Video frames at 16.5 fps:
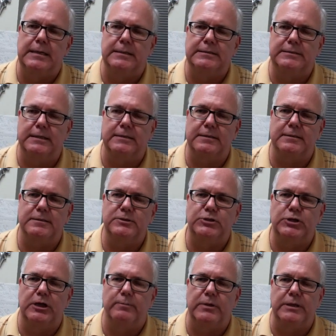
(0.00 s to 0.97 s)

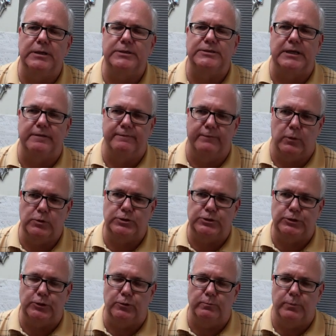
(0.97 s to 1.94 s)
citizenship is a
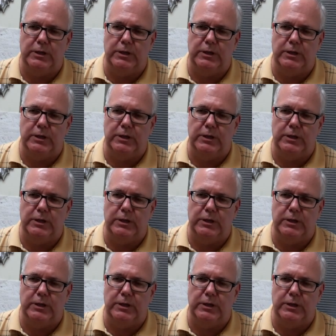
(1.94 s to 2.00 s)
virtue,